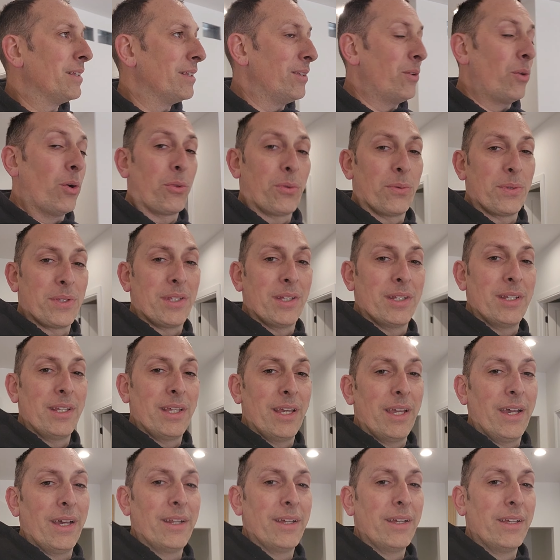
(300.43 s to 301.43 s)
Northwest
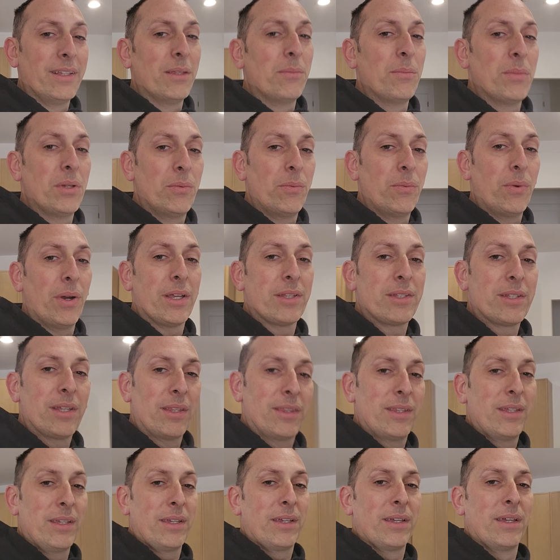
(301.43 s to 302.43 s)
Indiana and the Midwest. I
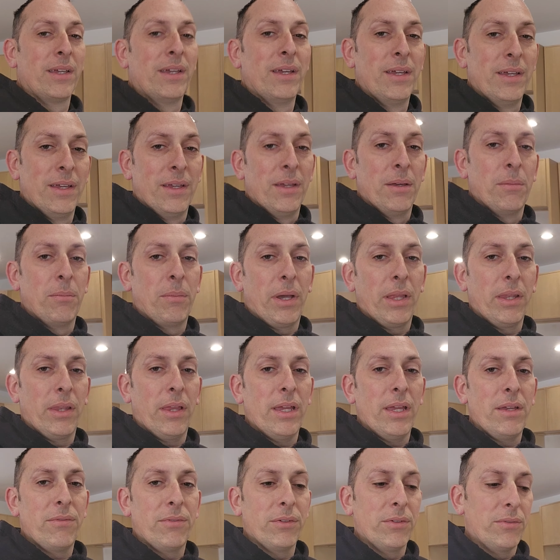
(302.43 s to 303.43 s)
think my
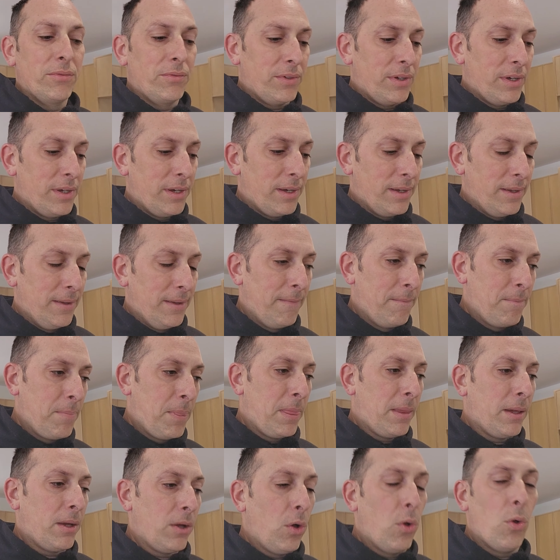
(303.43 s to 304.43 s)
life of
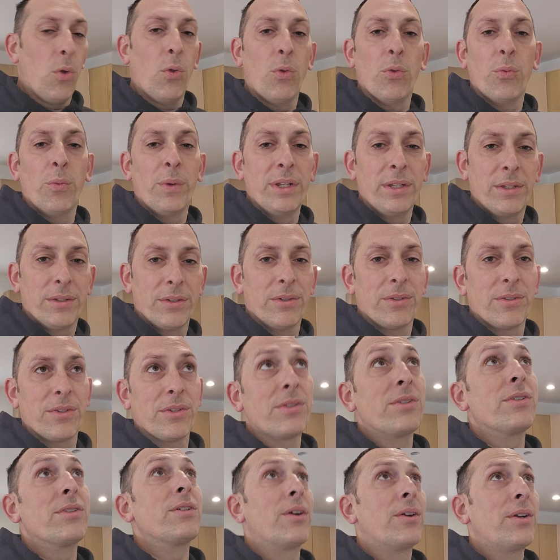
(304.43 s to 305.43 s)
cold winters
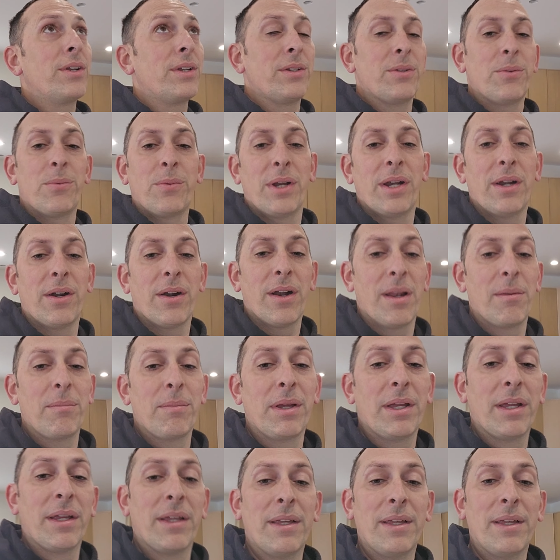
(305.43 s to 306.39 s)
is starting to wear on me.